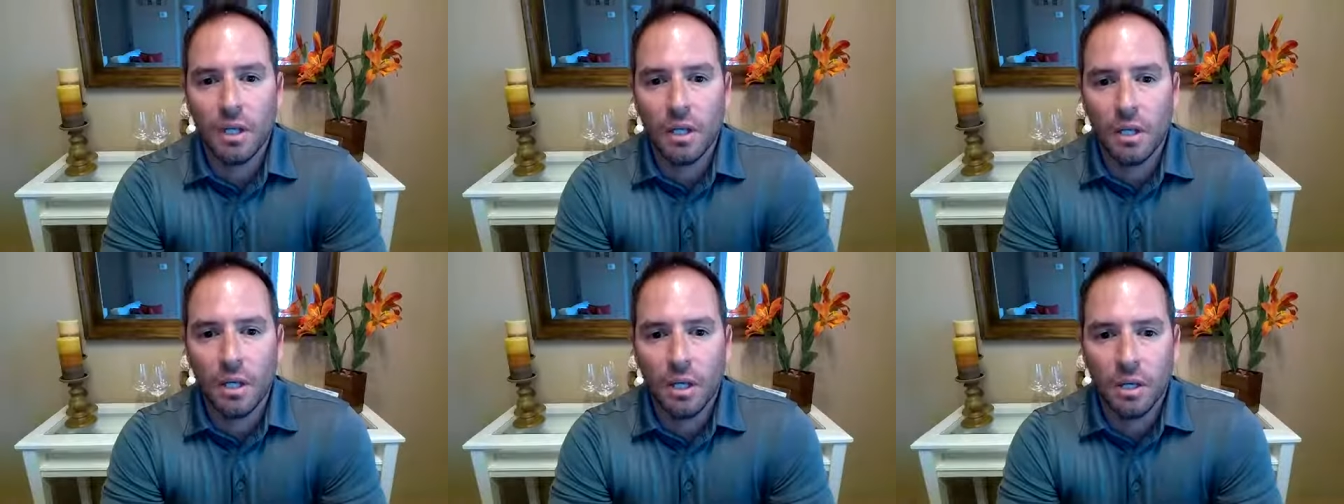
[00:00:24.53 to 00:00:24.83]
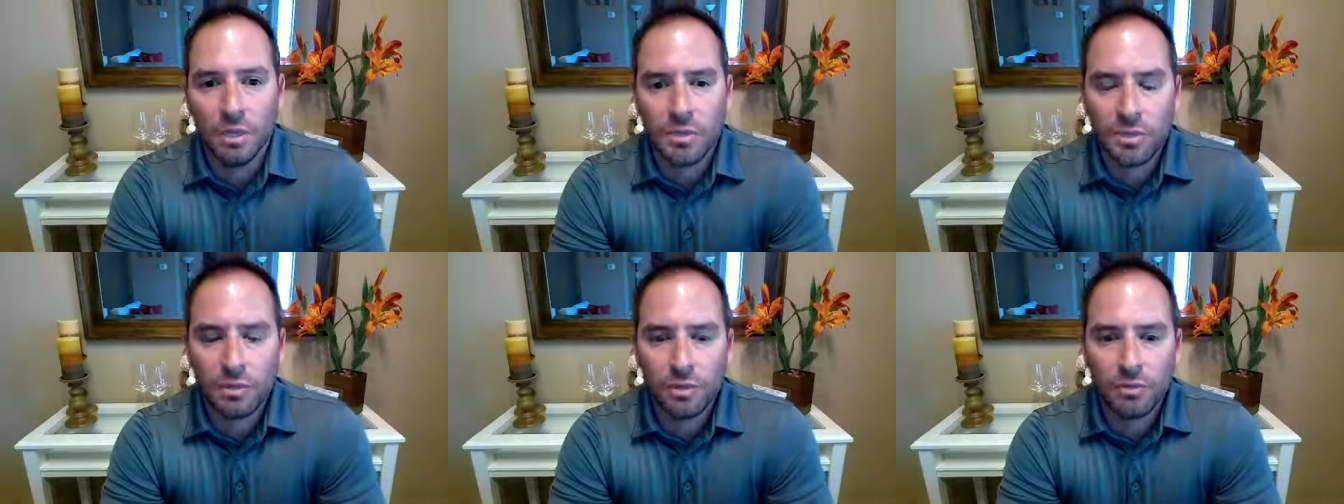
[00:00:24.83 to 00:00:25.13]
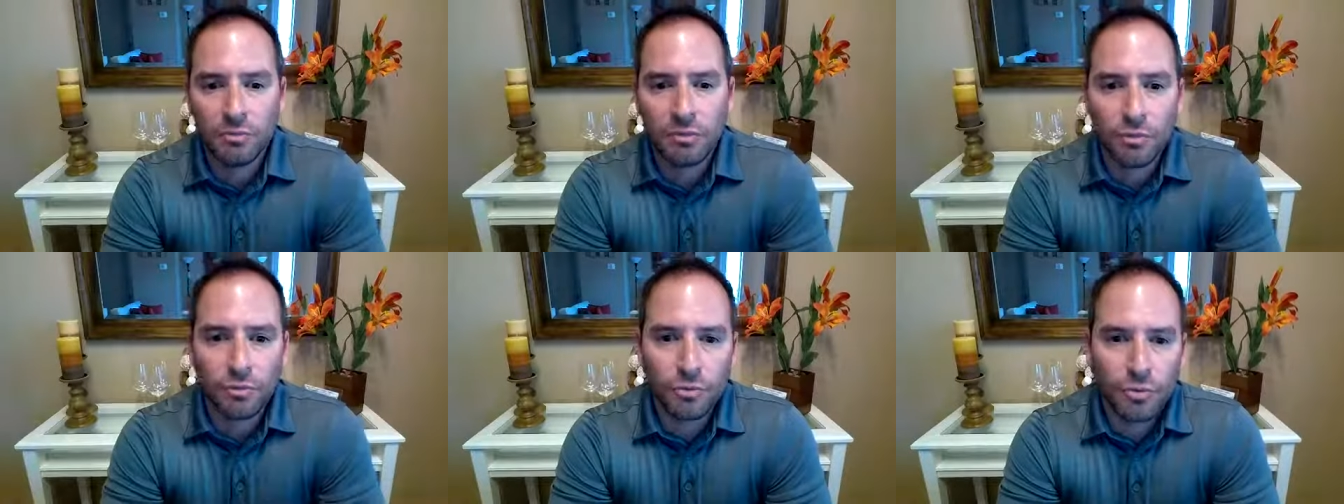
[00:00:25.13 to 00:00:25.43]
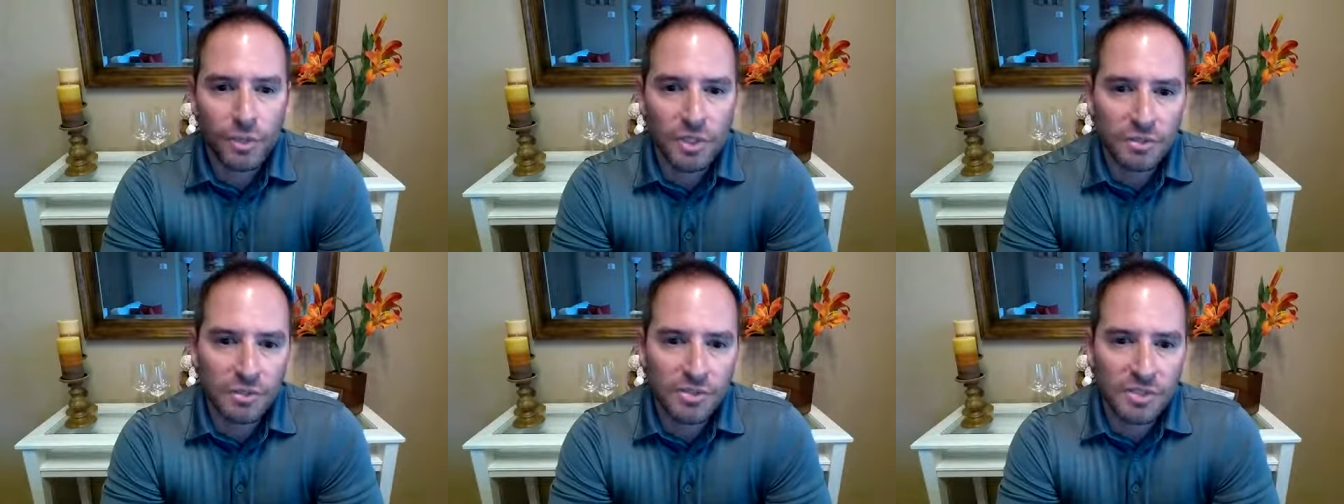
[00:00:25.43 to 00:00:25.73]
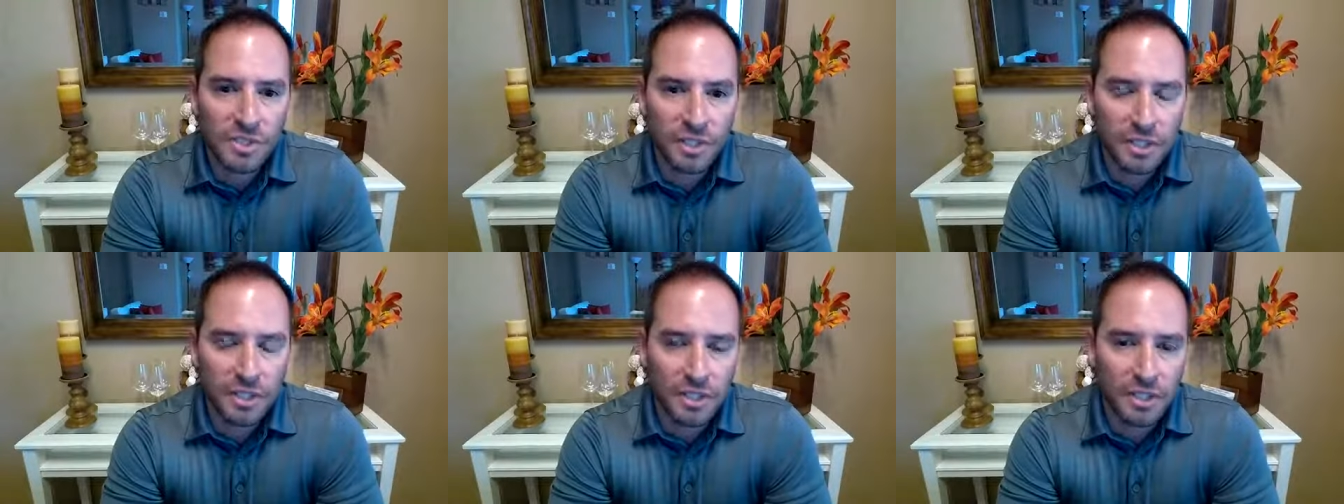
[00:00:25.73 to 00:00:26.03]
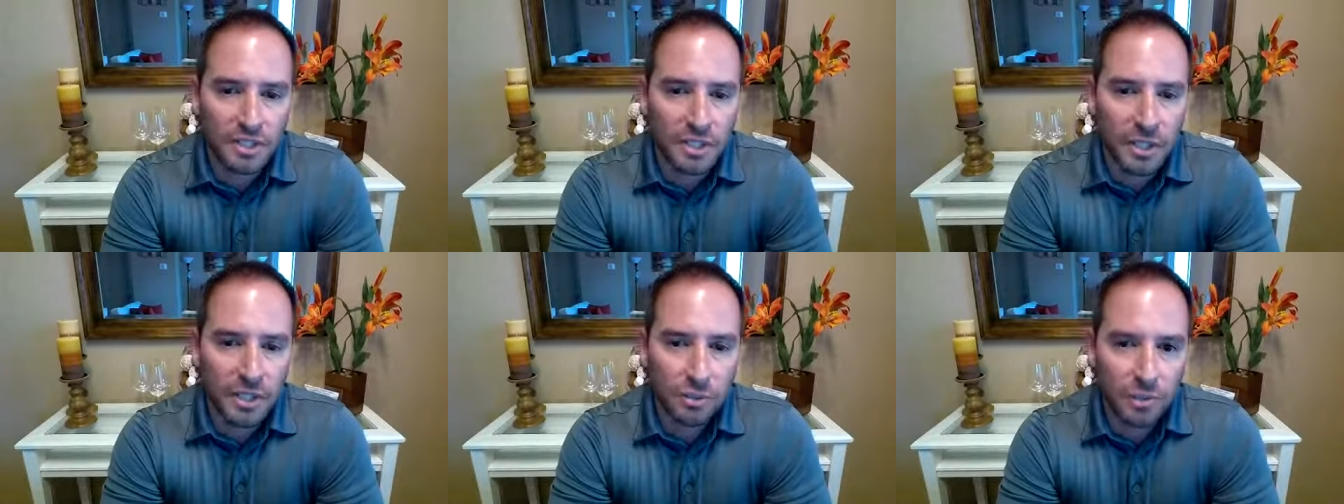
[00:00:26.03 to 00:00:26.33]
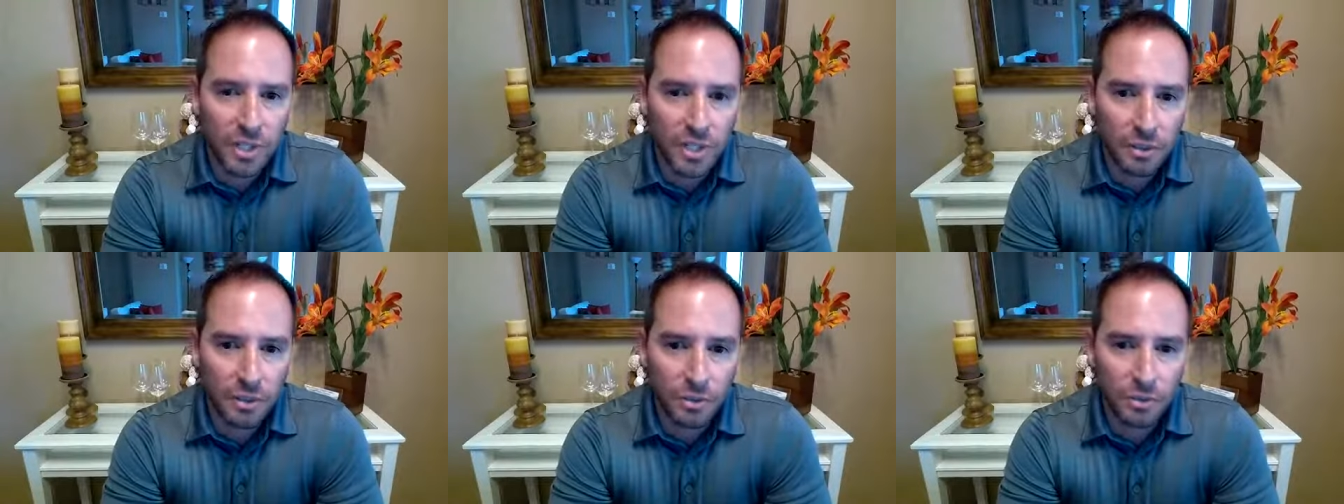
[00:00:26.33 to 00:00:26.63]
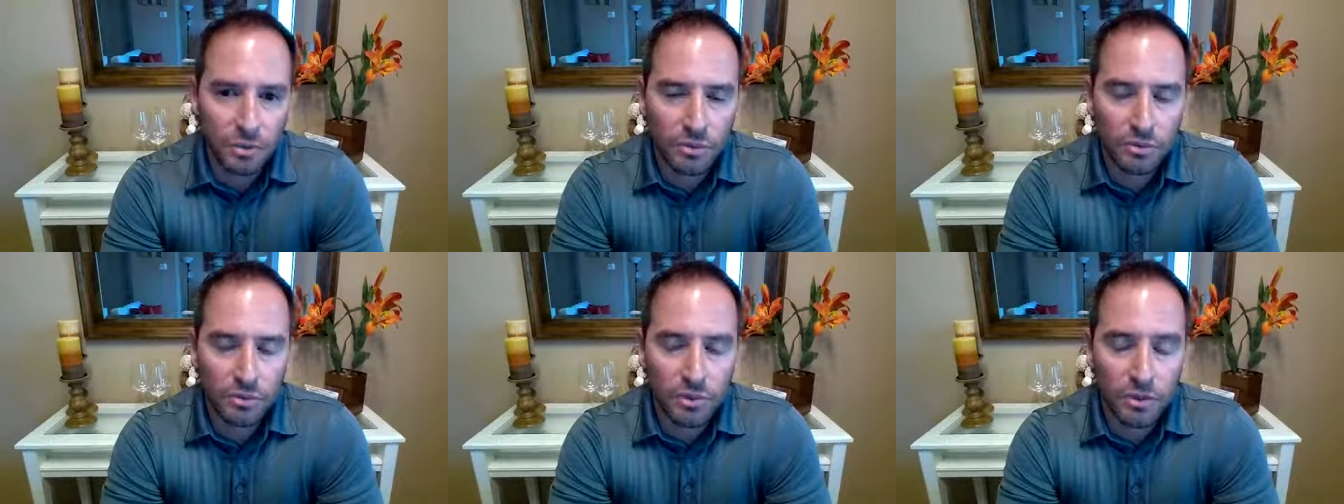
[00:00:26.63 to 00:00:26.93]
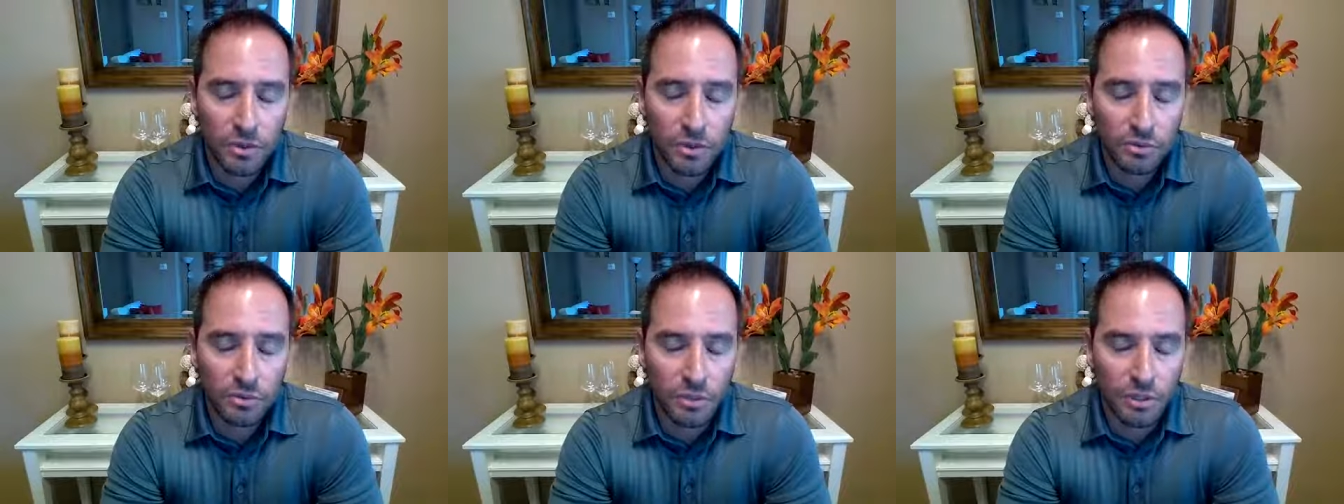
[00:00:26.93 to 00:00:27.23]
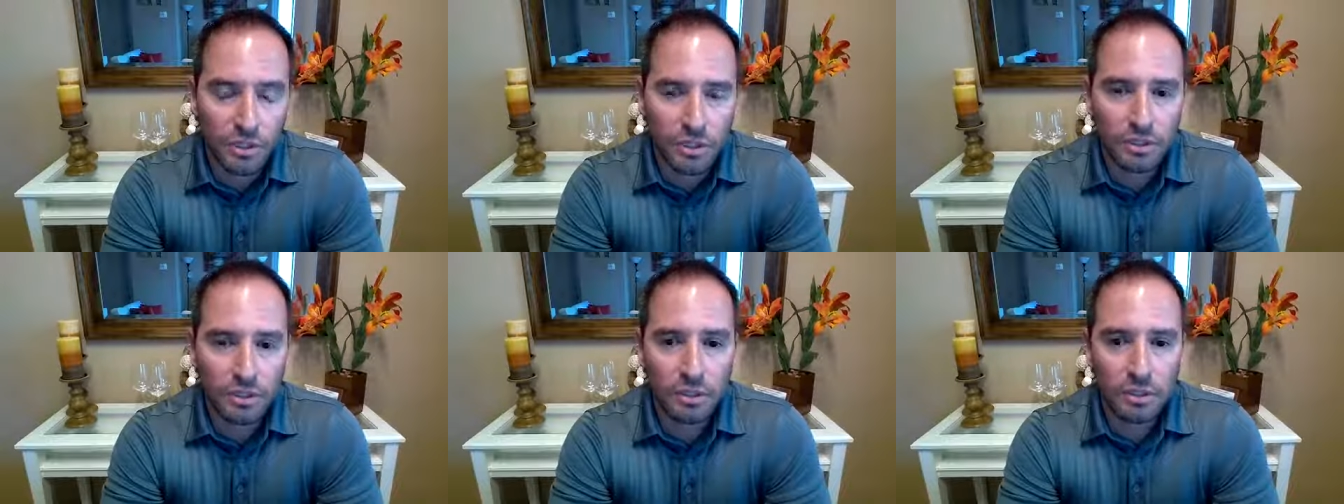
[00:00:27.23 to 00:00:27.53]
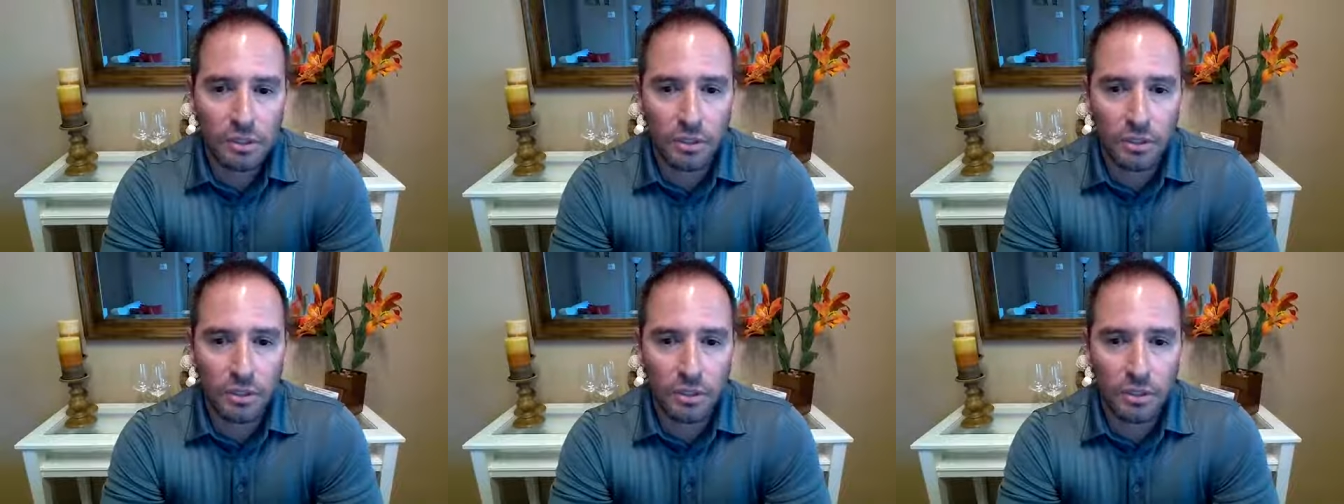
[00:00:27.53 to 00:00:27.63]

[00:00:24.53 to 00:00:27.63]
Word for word: Also, feel free to send Kardec Radio, uh, sorry,